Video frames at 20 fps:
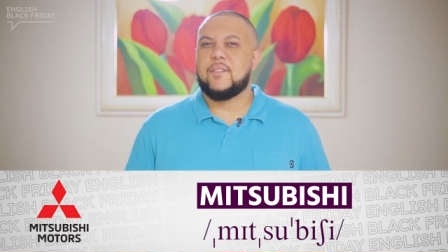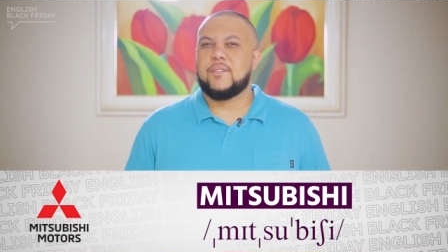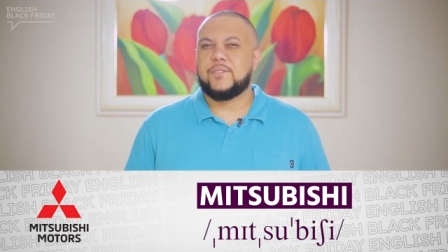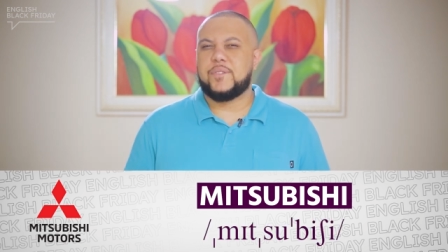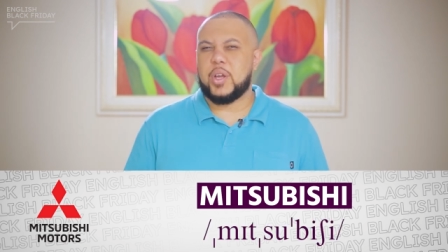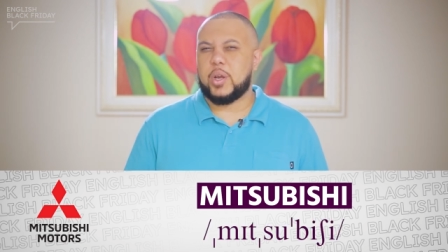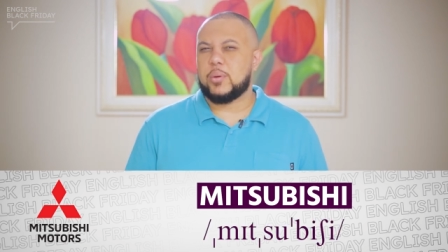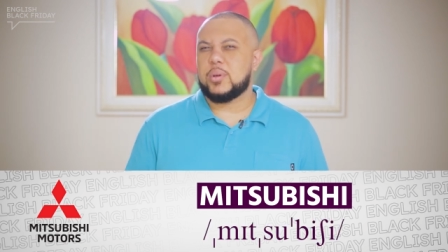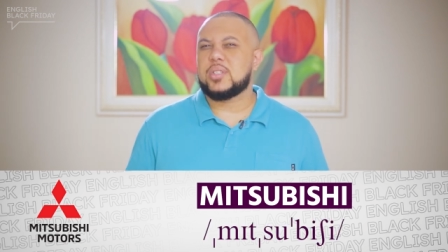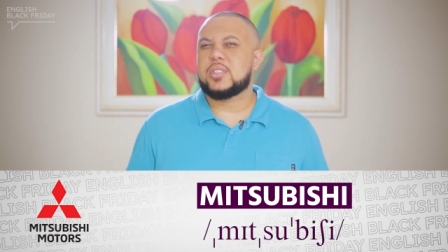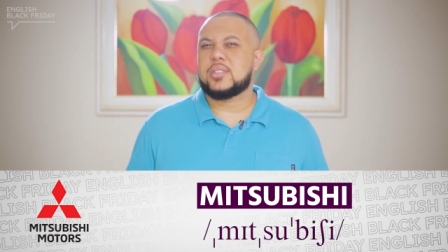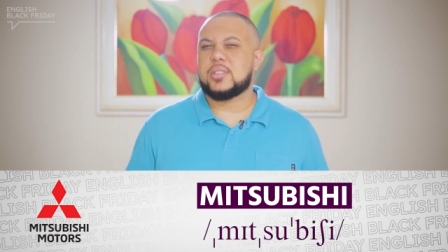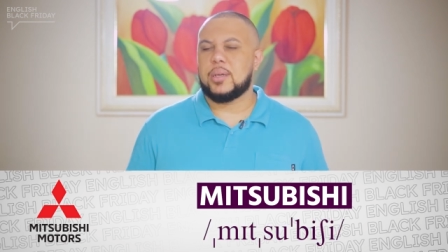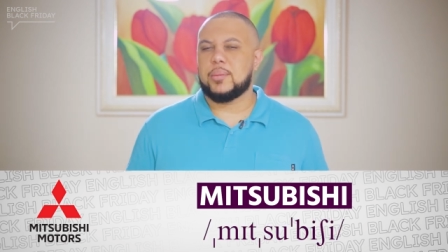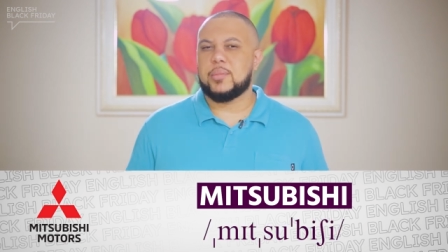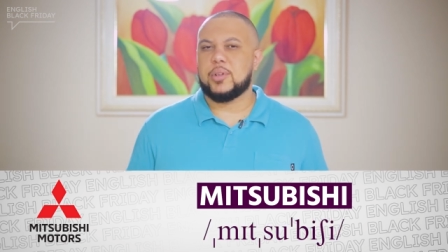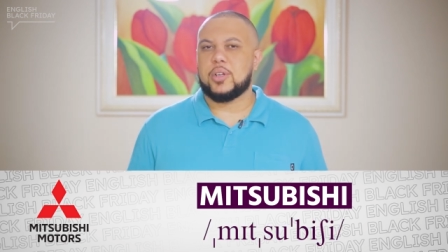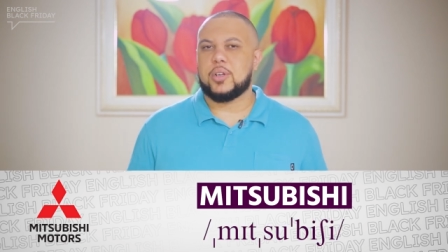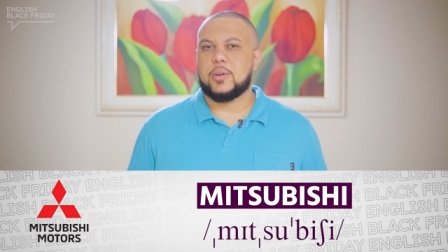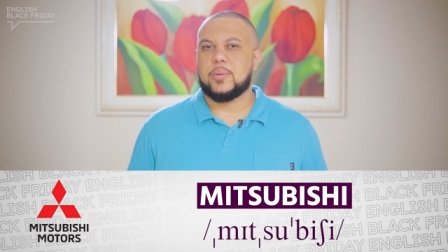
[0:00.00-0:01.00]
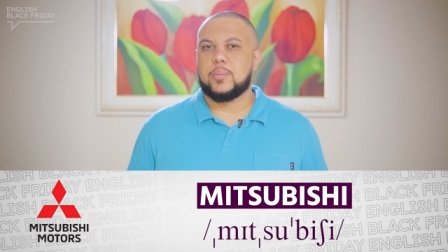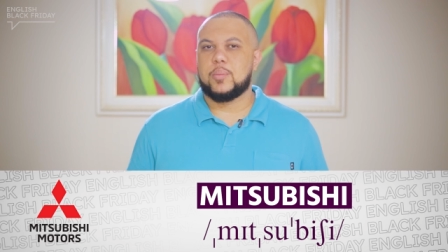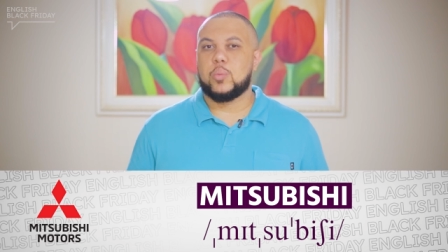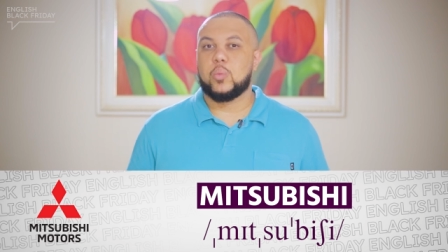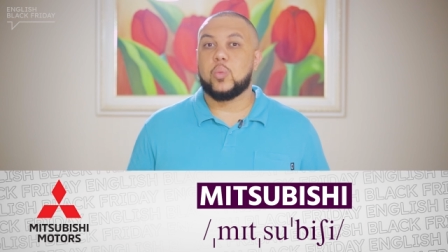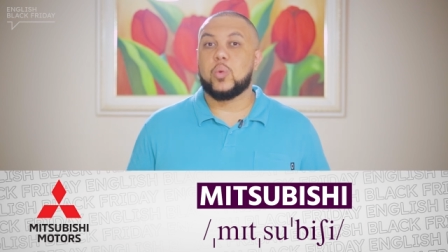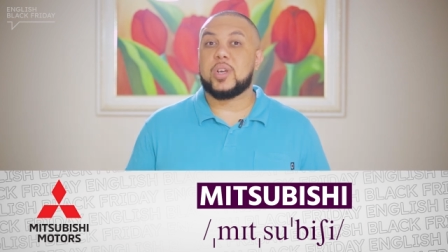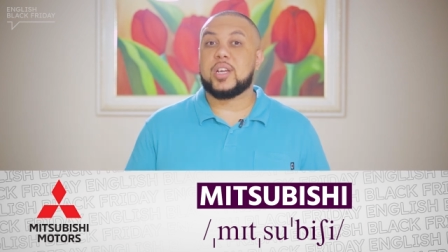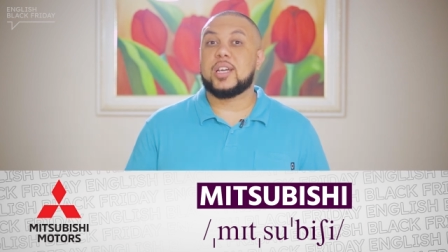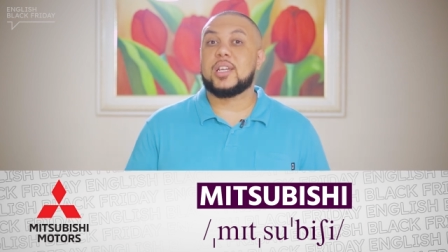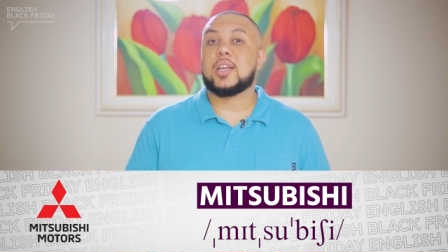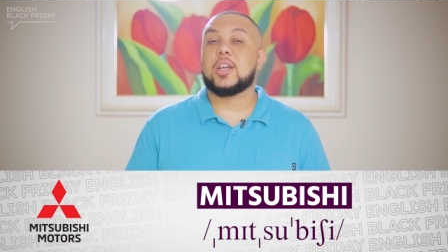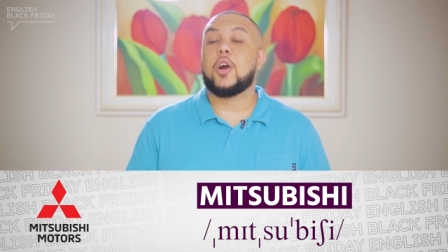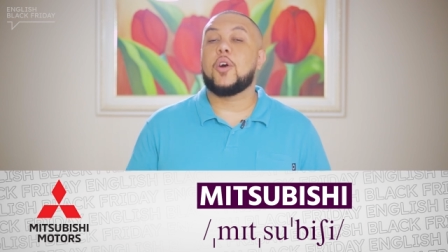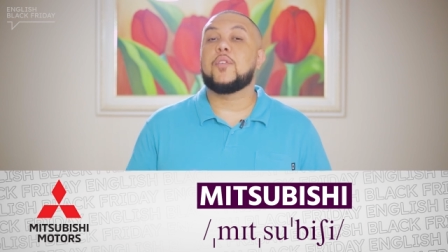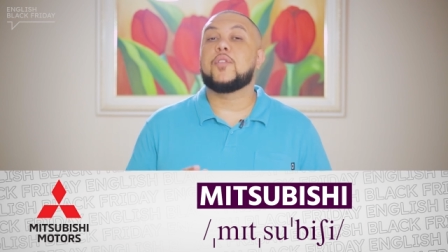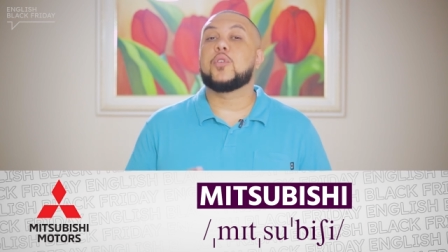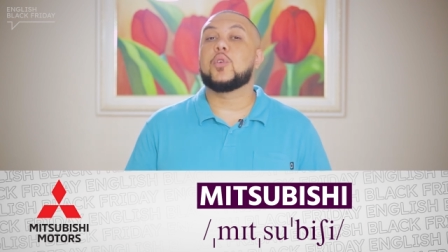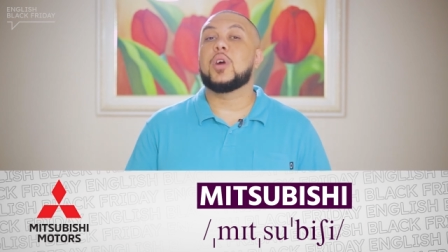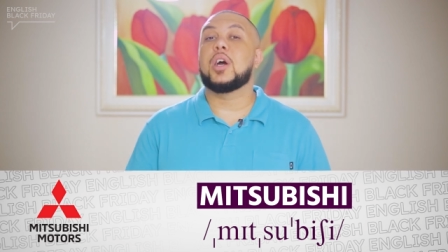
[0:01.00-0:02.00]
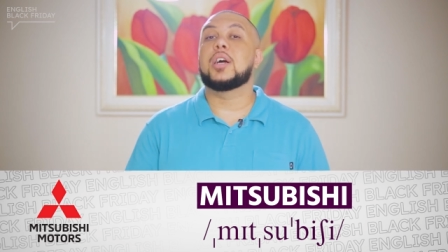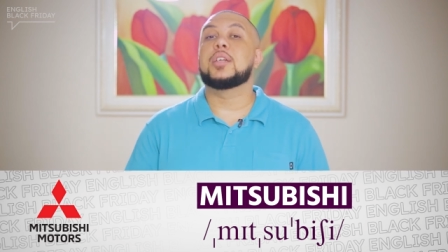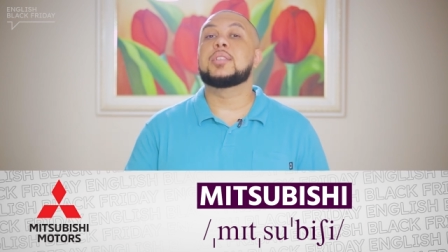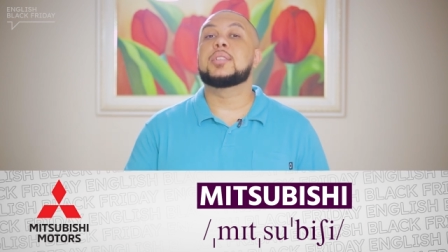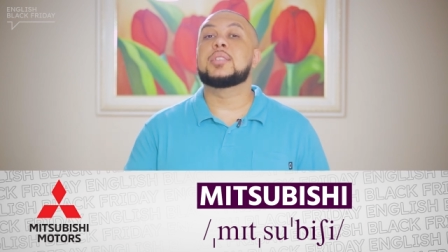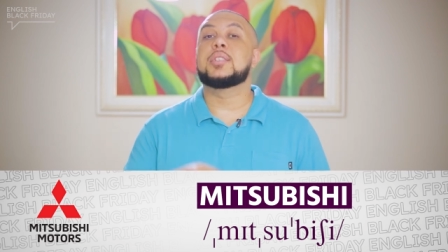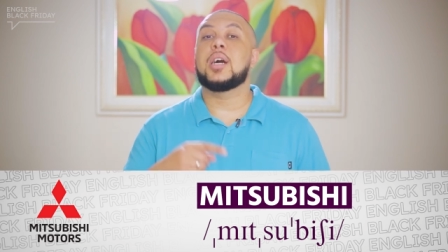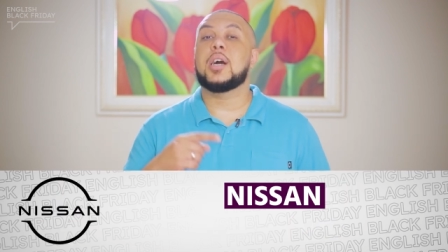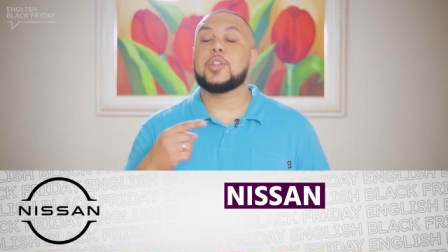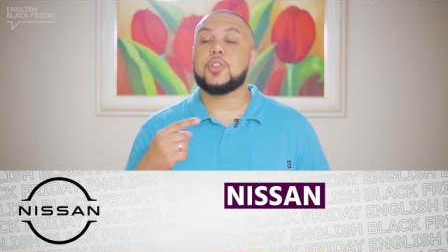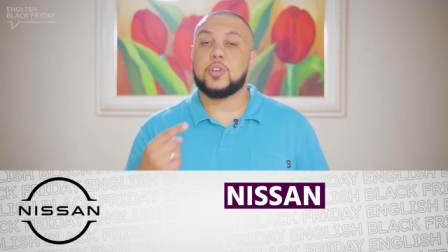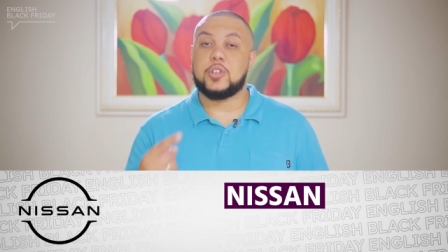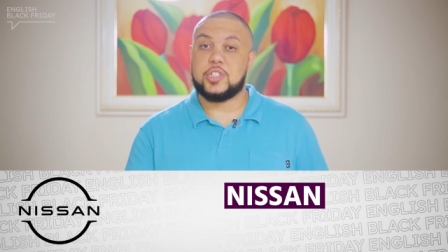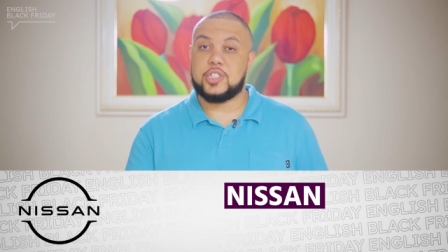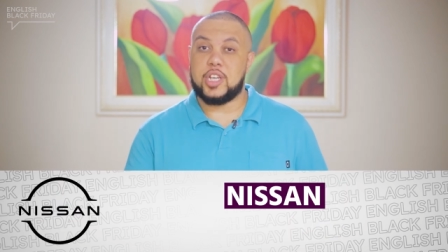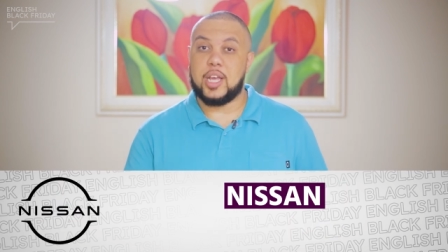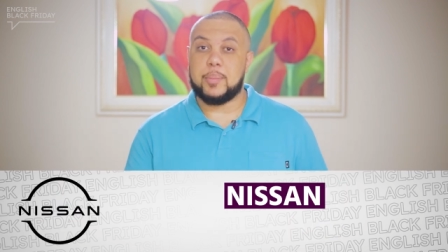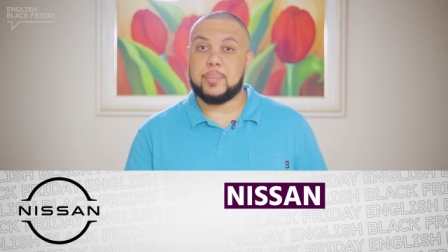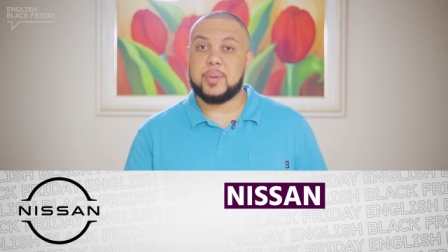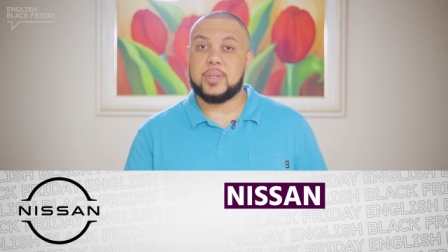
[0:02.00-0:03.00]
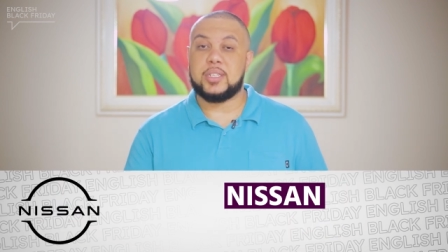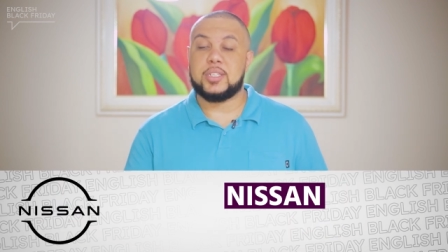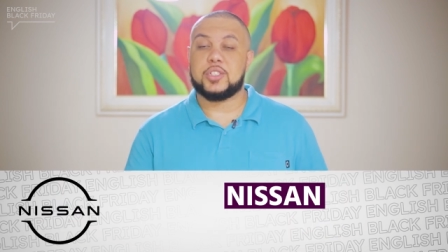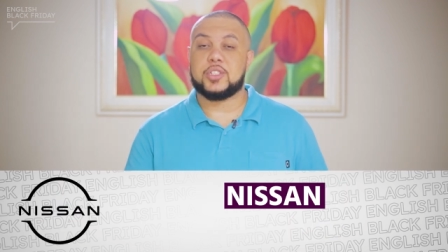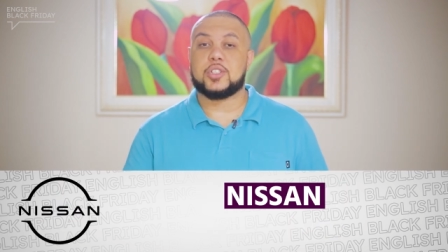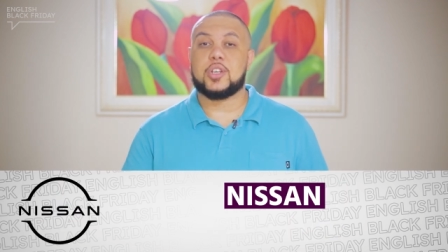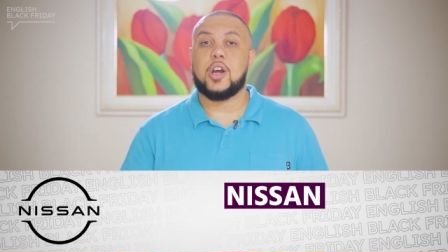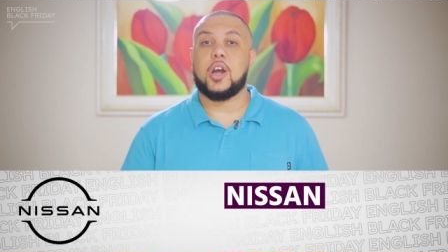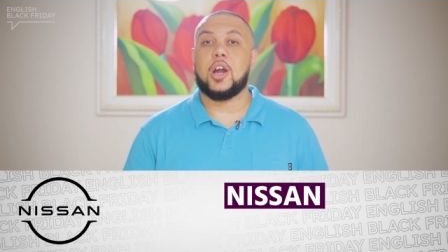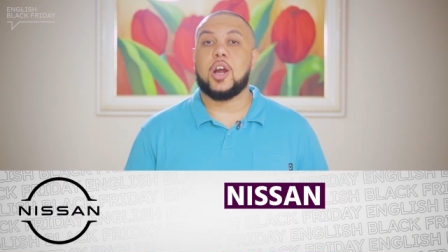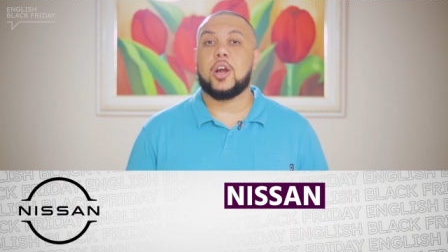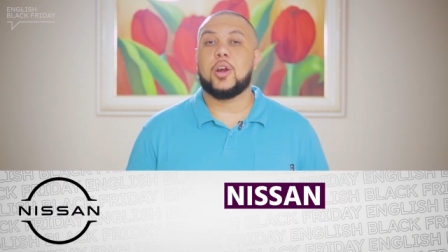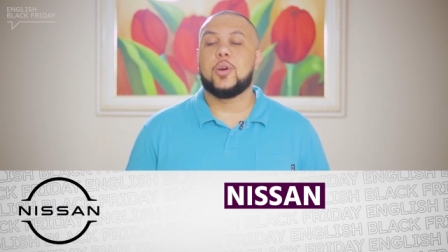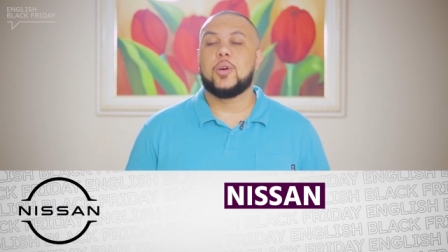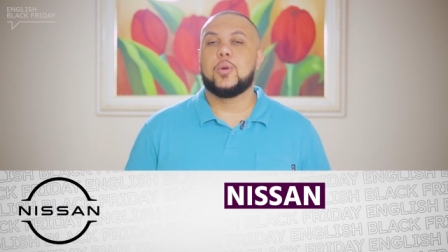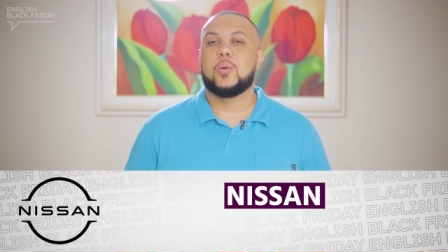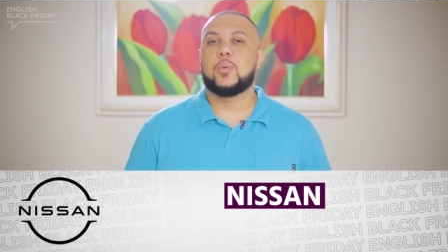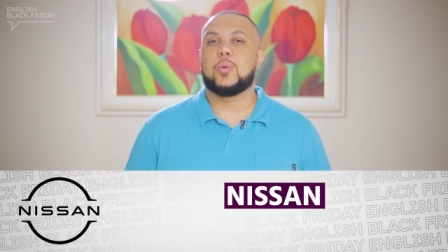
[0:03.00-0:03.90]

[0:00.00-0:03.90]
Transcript: Very similar. We're gonna go for another Japanese car,